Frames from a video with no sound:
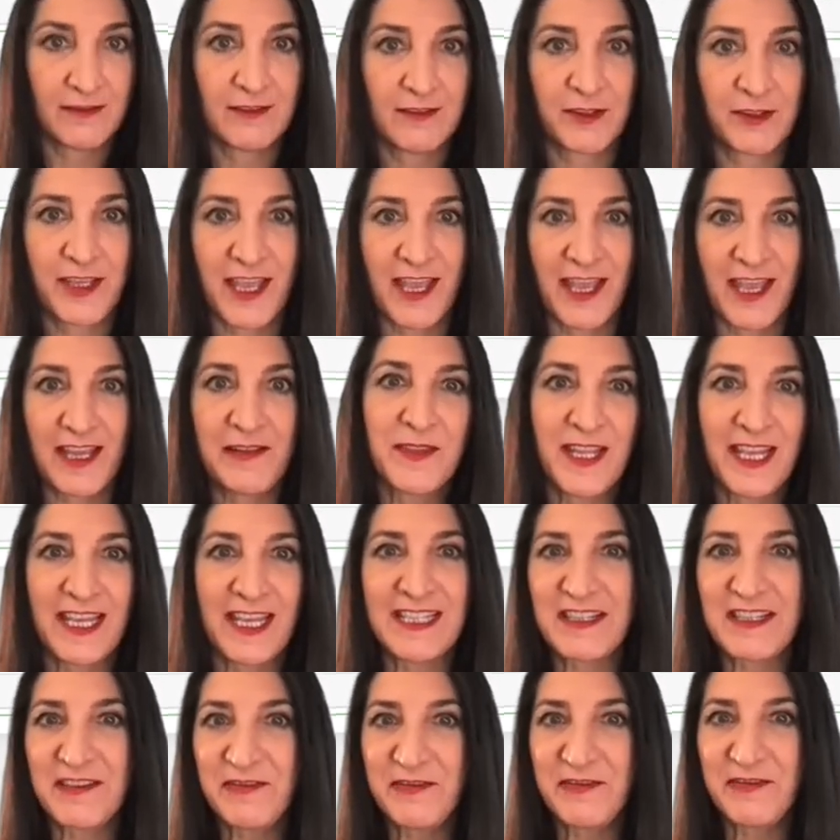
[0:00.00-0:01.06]
Okay,
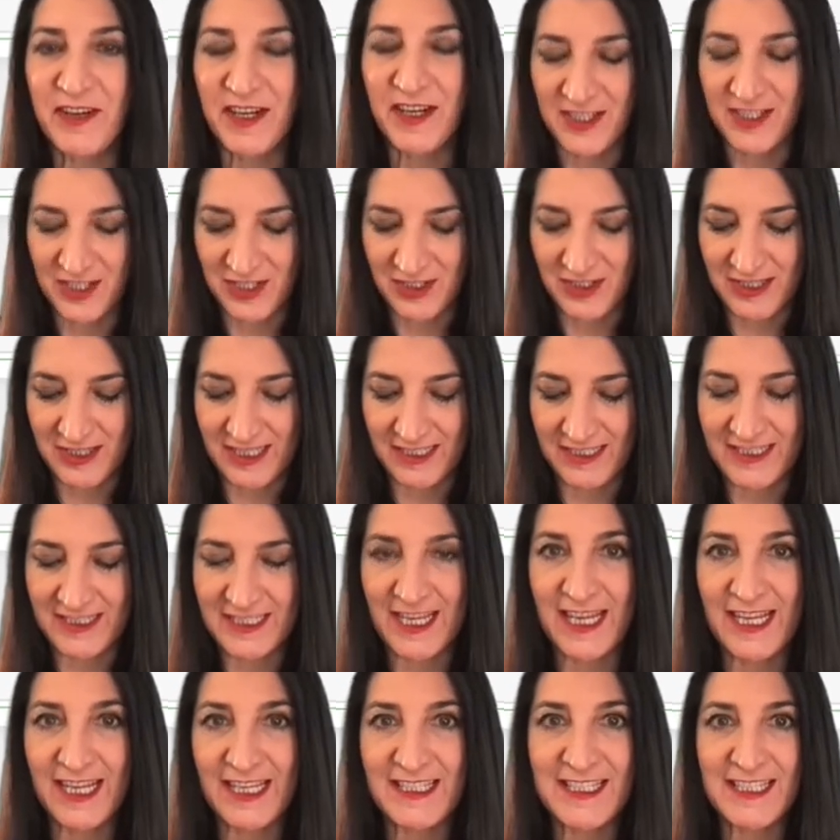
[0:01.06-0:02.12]
it's a function that
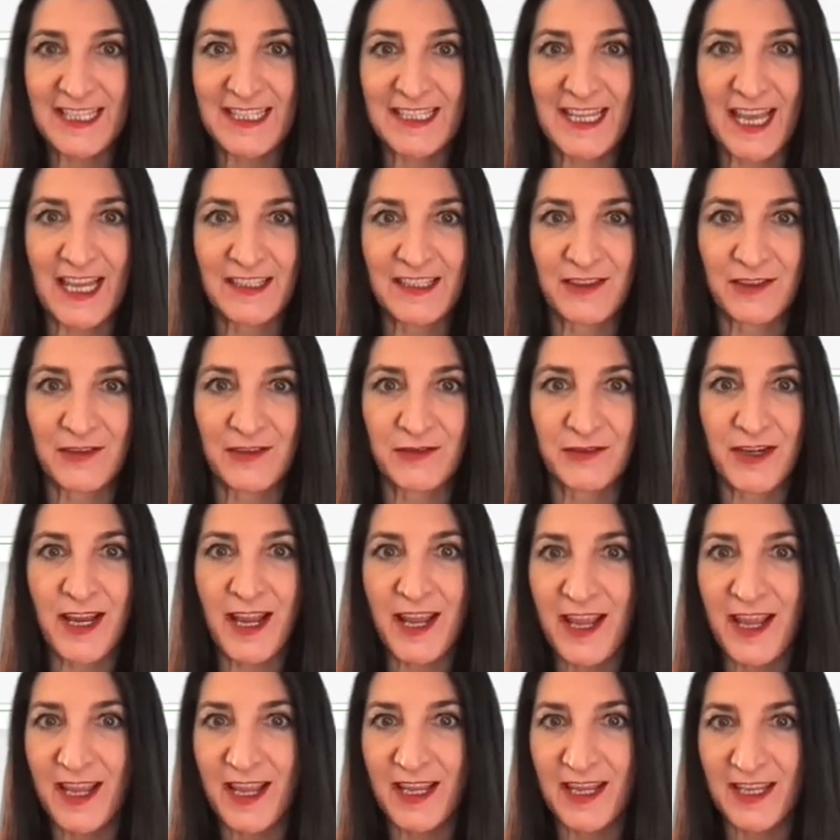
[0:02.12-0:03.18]
takes in an
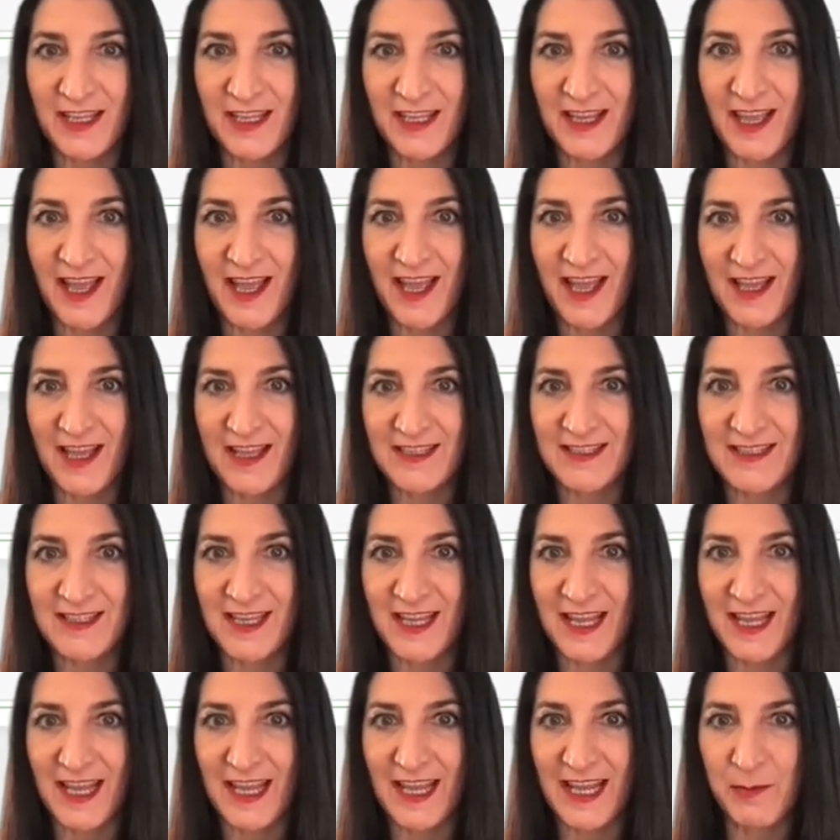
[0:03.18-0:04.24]
array as
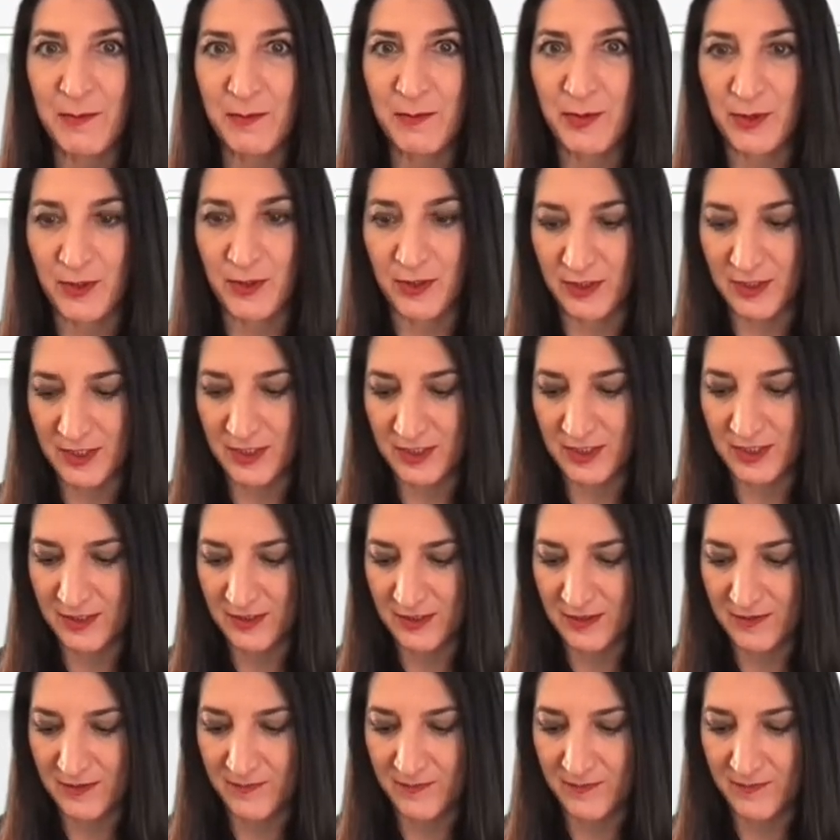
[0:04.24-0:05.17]
input.